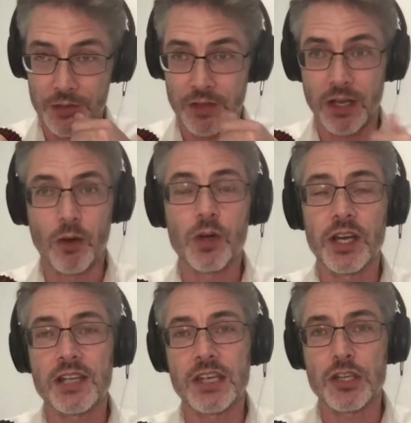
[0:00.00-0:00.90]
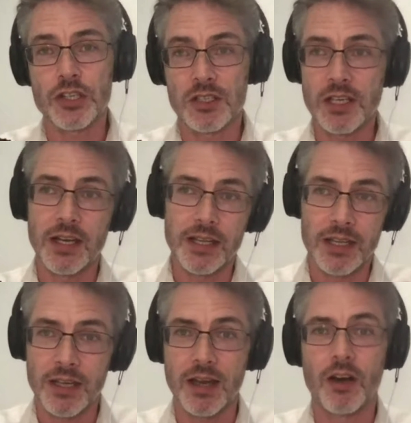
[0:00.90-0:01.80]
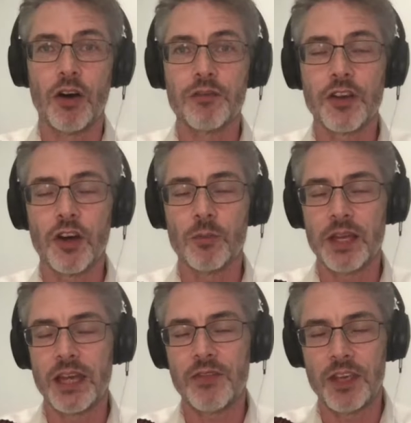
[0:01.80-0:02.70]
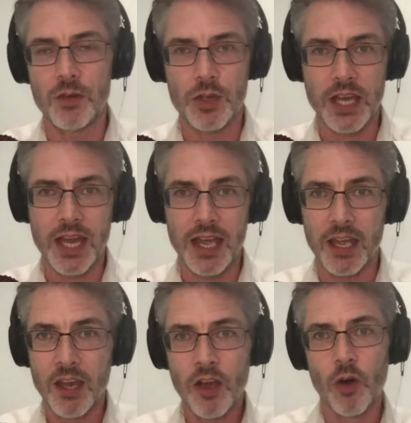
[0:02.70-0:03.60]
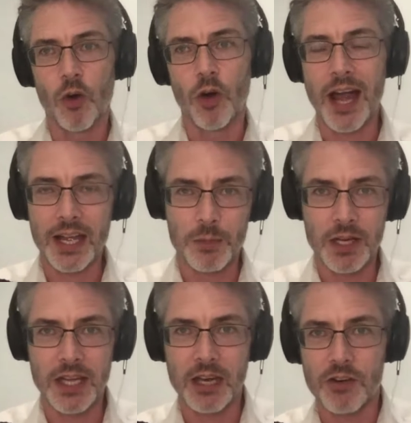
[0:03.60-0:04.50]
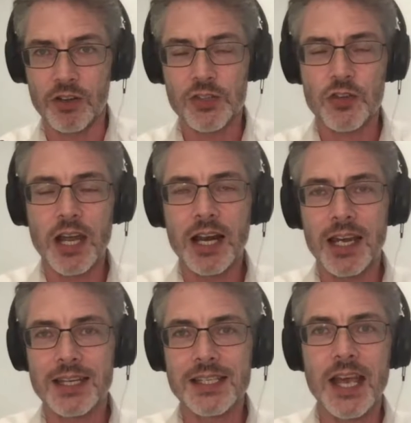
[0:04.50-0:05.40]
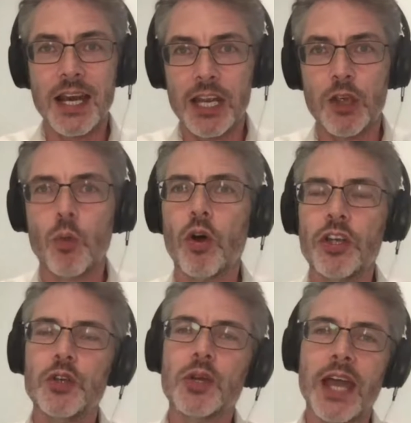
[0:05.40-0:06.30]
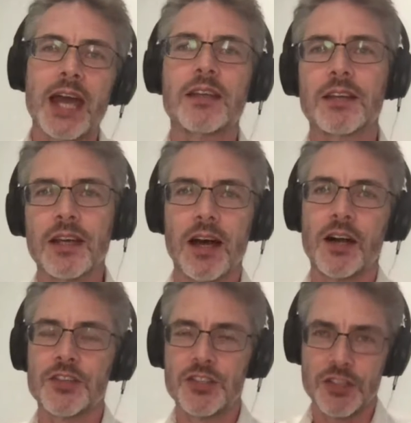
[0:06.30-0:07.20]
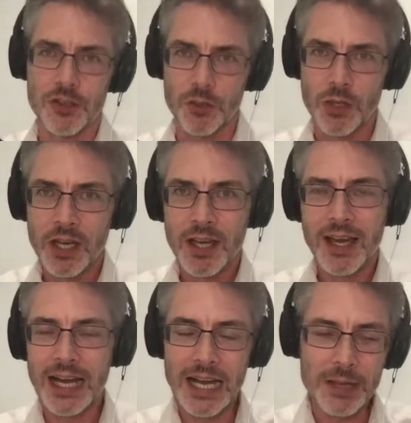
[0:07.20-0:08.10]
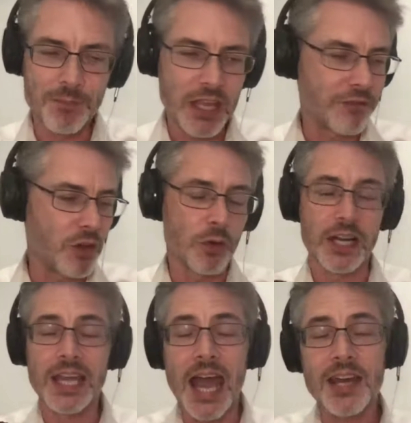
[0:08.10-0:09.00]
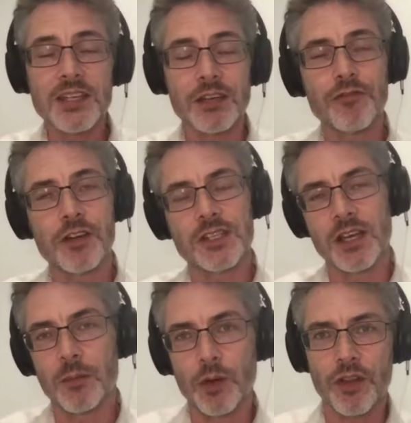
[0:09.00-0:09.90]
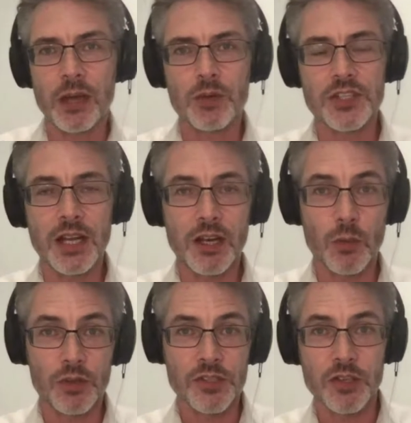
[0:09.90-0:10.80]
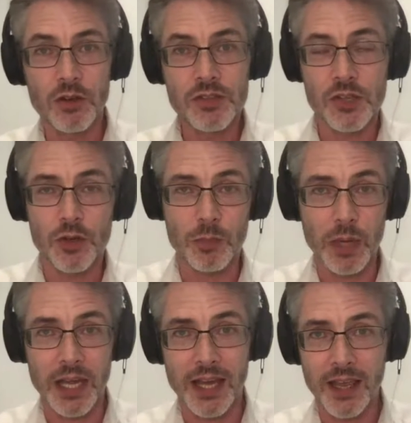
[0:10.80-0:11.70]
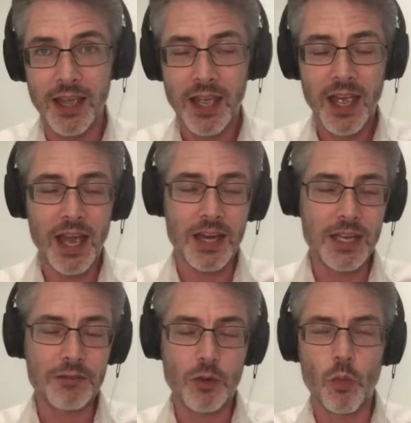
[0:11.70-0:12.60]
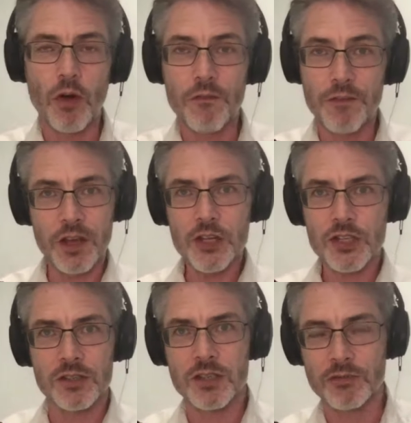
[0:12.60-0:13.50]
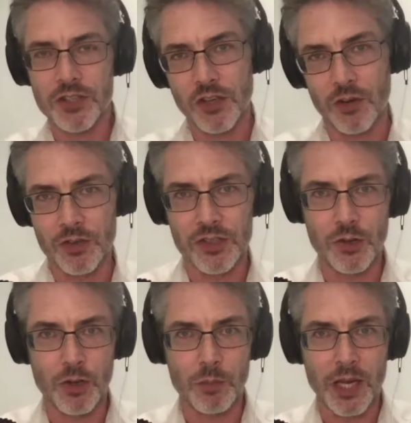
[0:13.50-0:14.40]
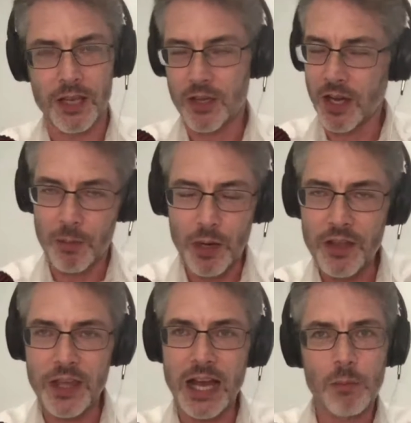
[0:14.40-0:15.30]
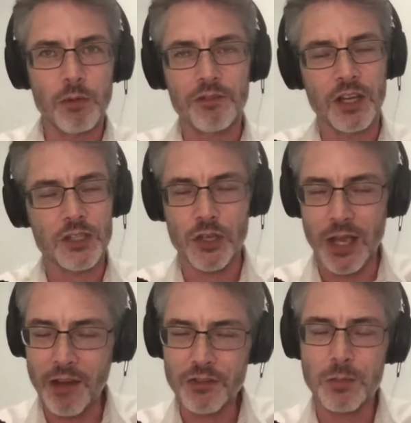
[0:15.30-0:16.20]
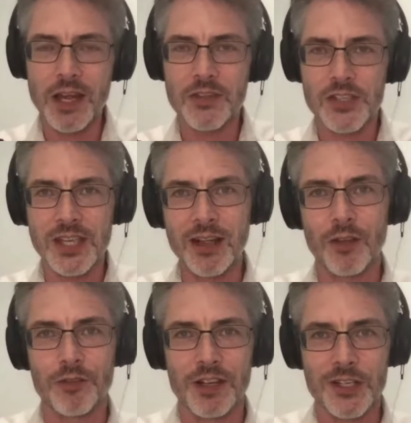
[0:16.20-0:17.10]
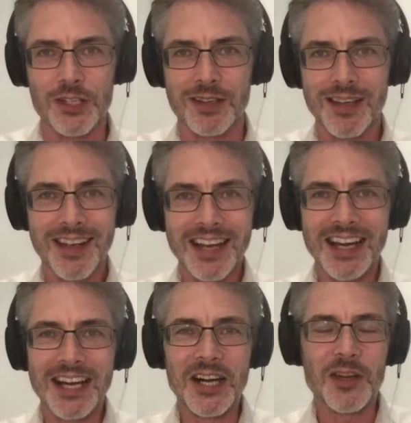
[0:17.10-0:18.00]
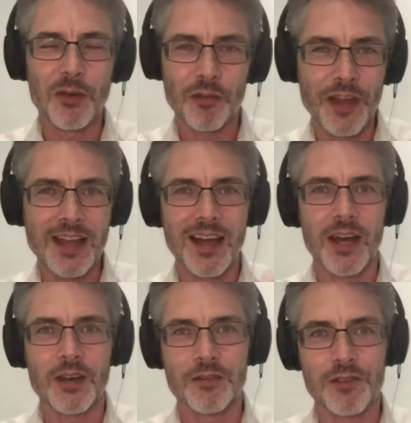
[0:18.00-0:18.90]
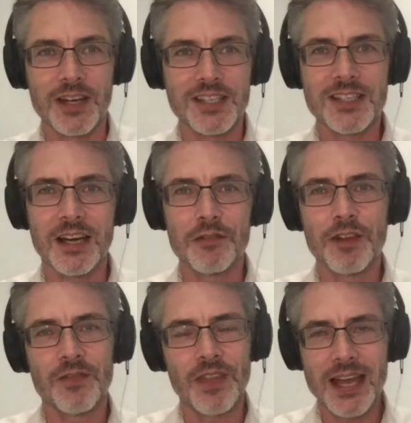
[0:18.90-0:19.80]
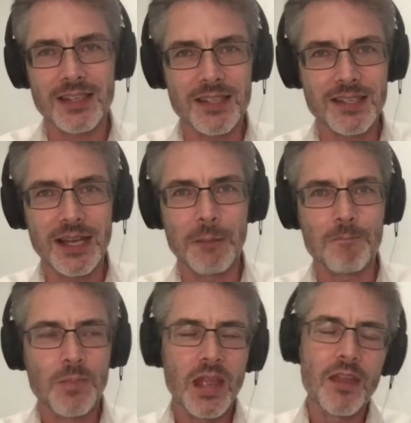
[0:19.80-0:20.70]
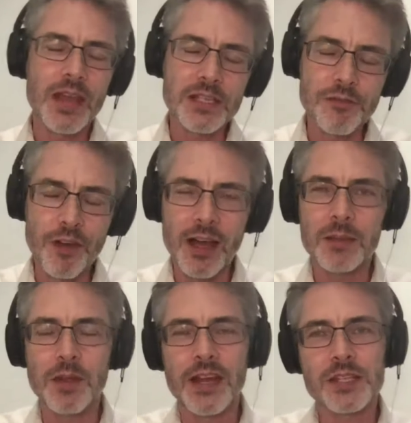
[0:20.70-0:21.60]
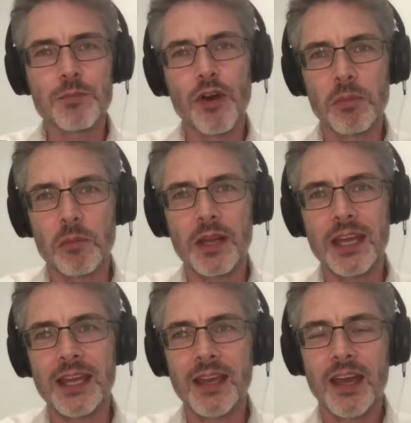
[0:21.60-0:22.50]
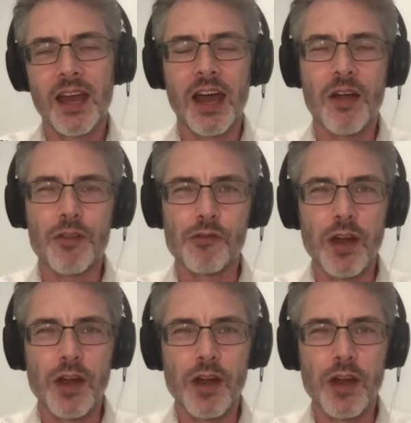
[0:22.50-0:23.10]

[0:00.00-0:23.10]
organisations like Ofcom in the UK or ACMA here in Australia, telling you what you can and can't do. If you were in Canada, for example, they would tell you what songs you could play and even what versions of songs you could play. You can't play the album version, you have to play the single version and all of that kind of stuff. And that's fine, but that's probably the